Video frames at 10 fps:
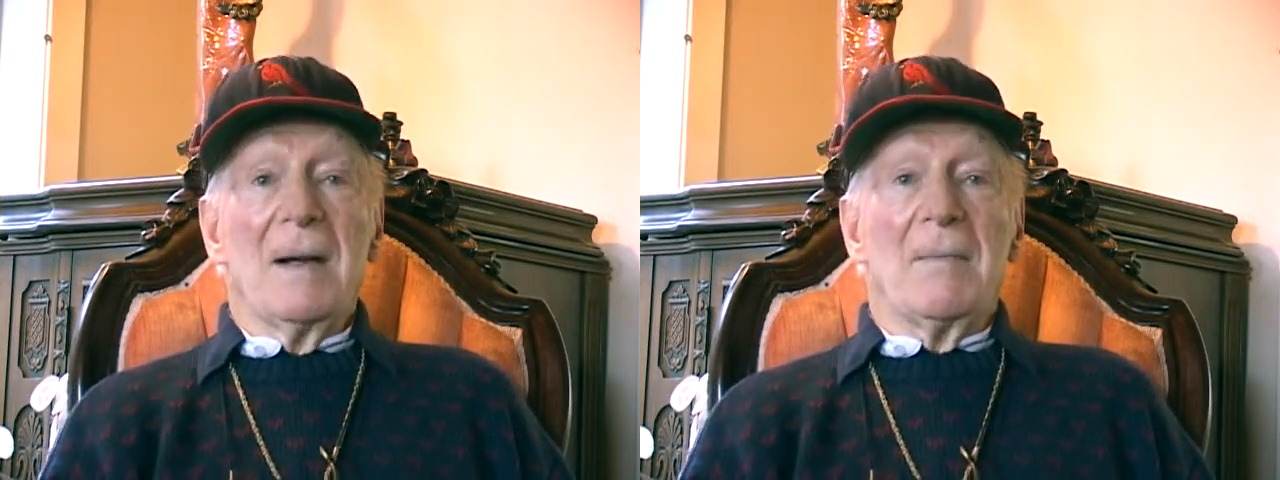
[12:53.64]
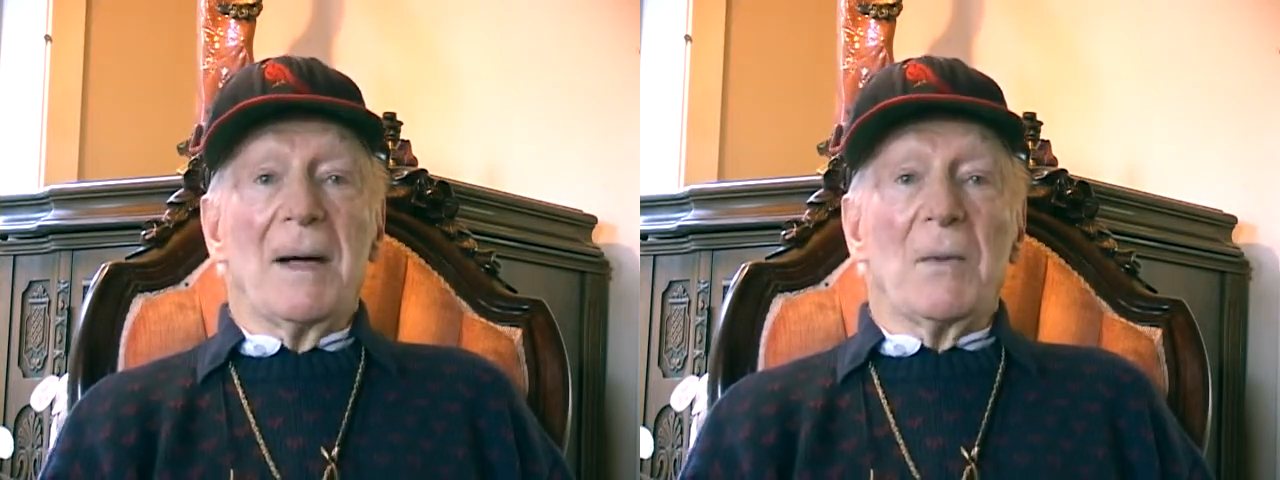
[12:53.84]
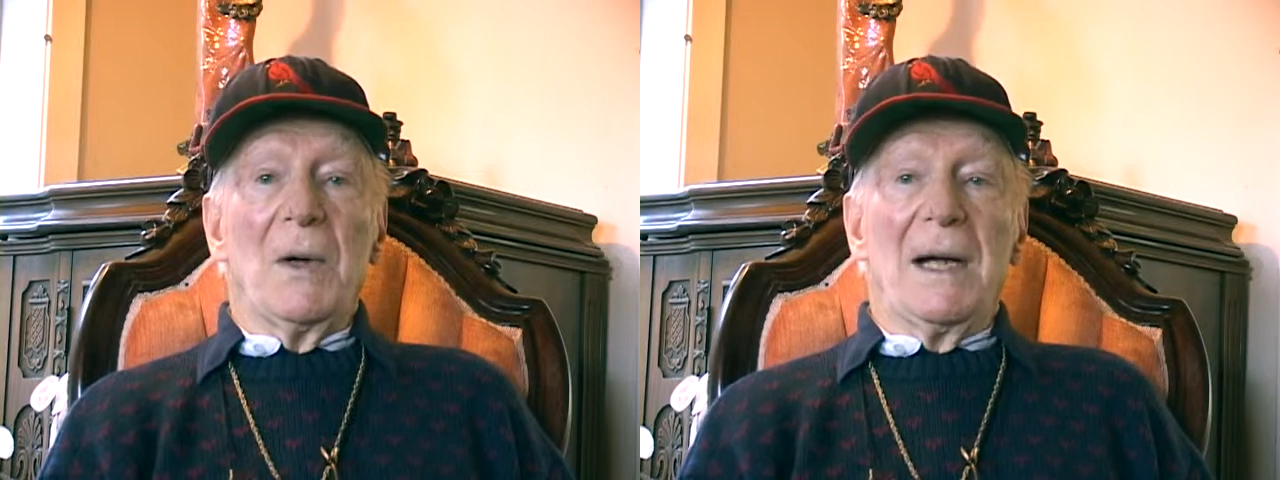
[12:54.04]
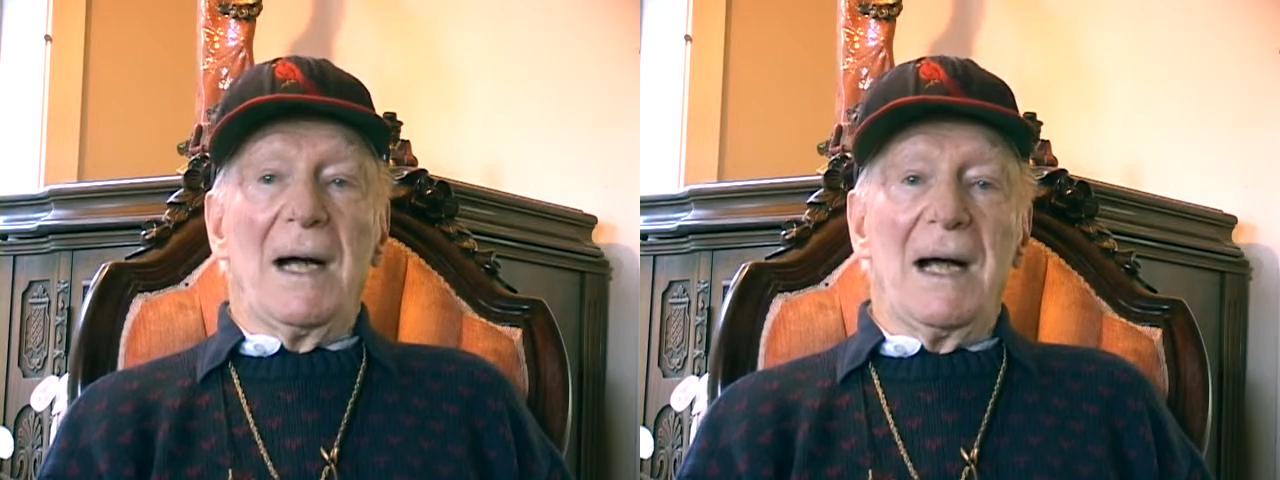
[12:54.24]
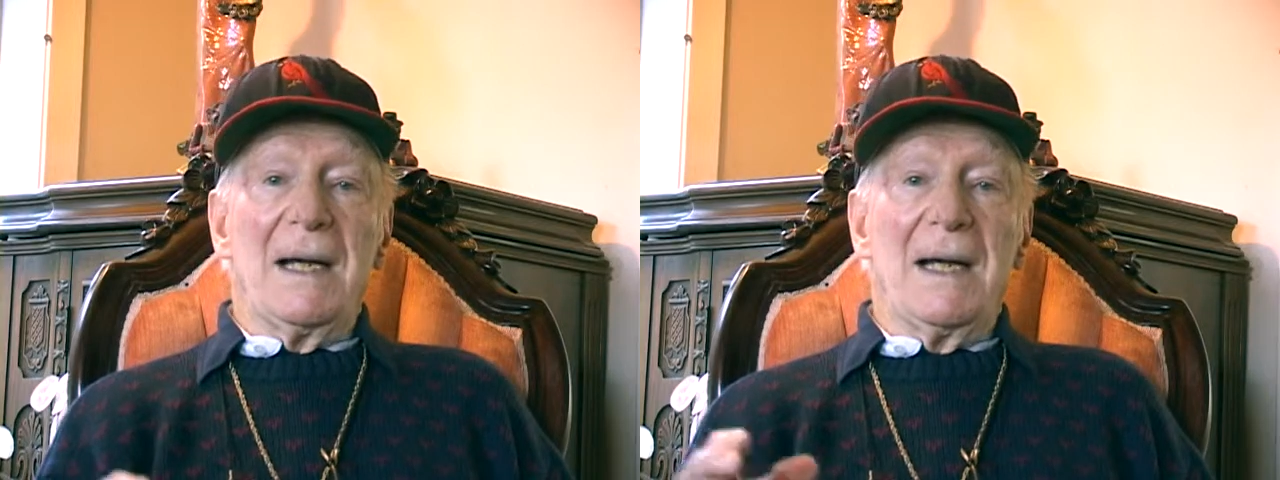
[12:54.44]
But when
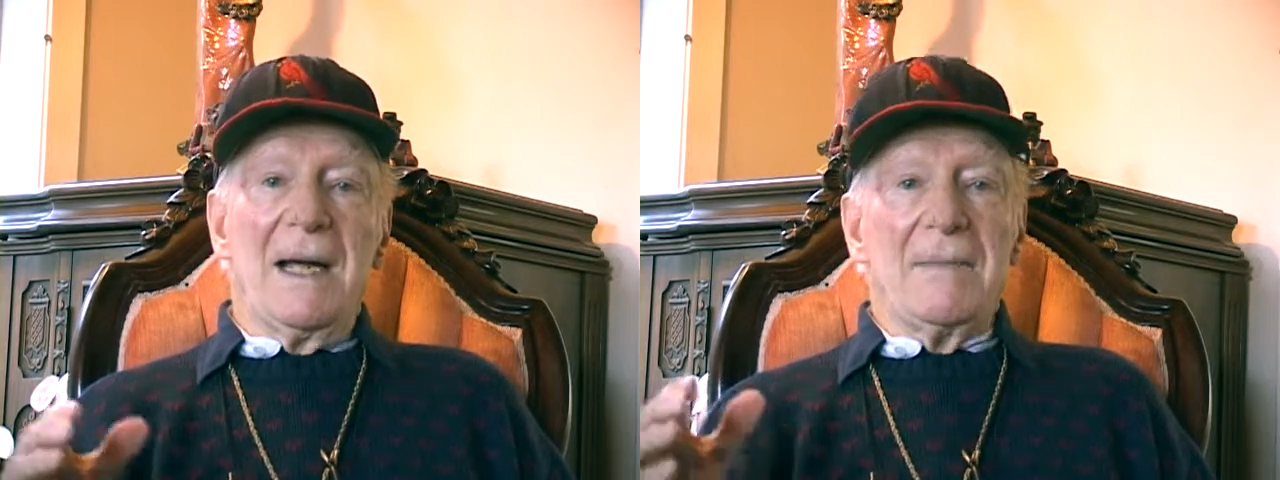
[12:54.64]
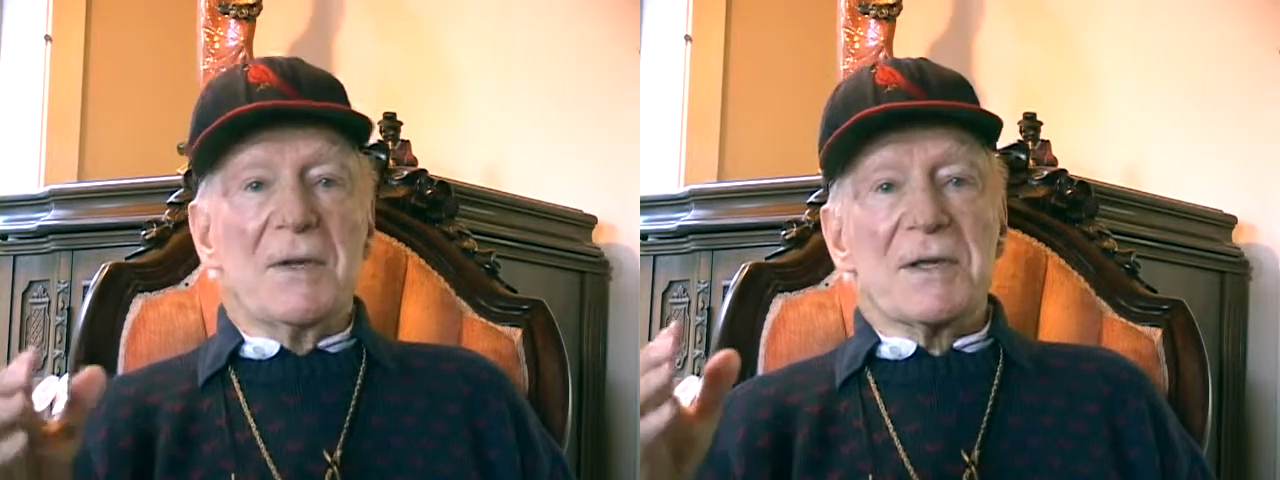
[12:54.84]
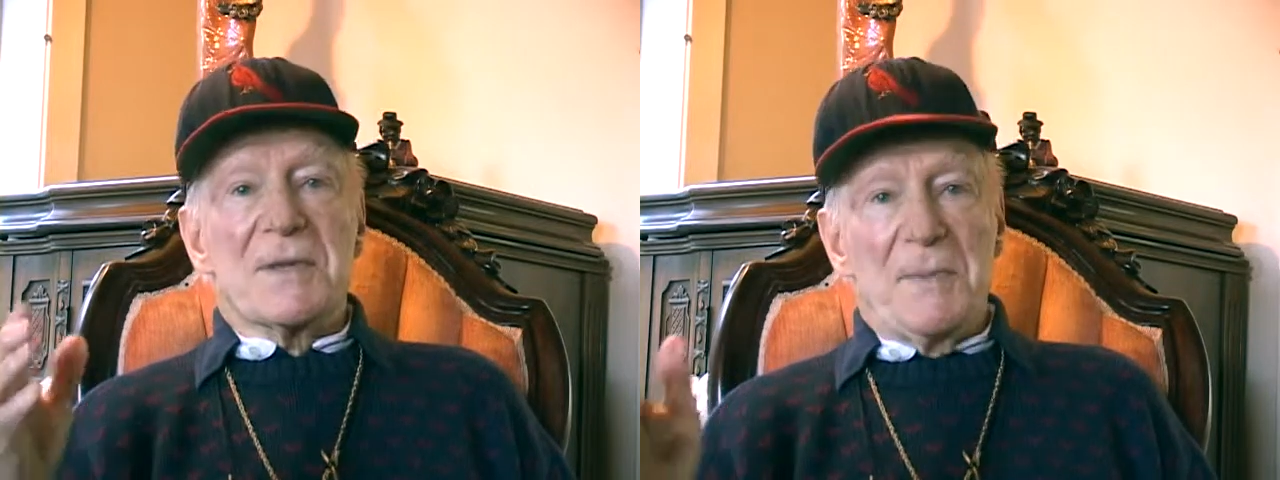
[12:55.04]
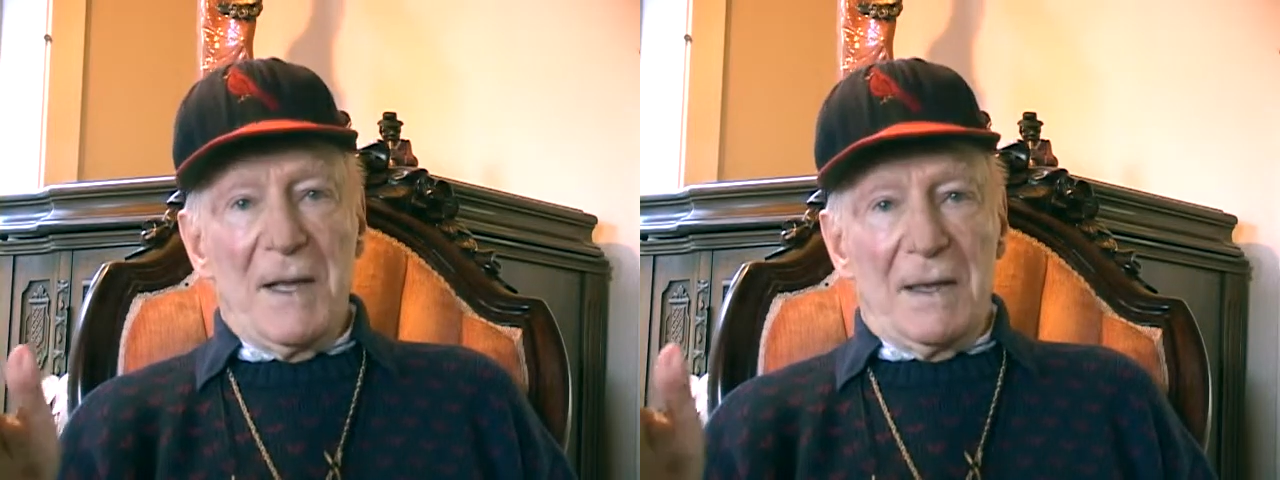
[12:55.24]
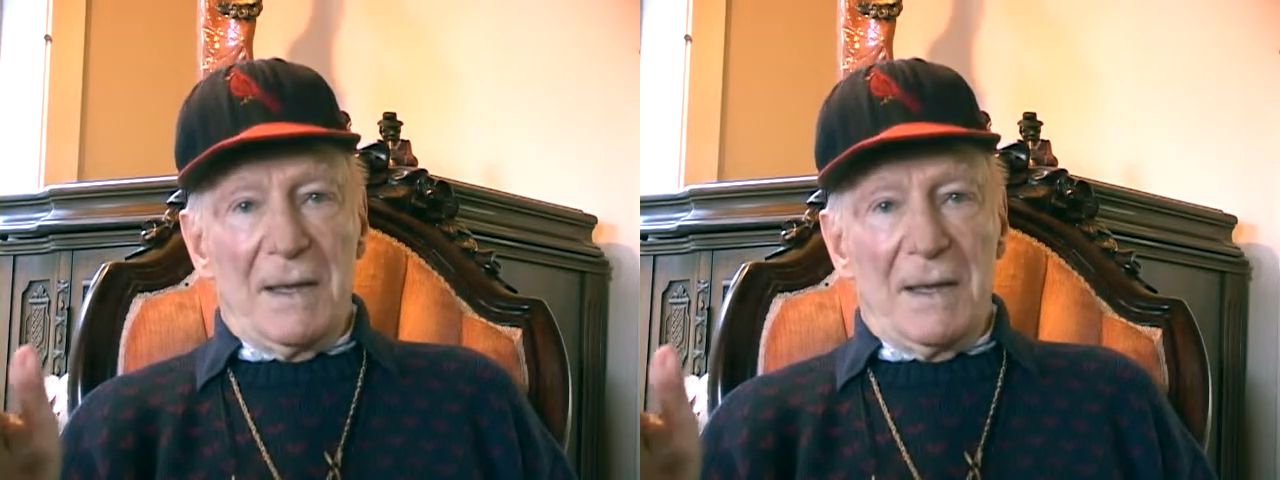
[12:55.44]
I came to speak,